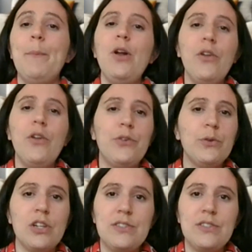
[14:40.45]
but also
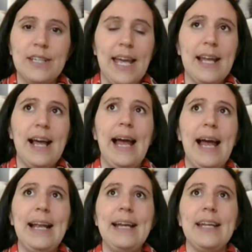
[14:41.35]
just again
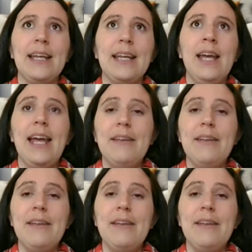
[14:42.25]
highlighting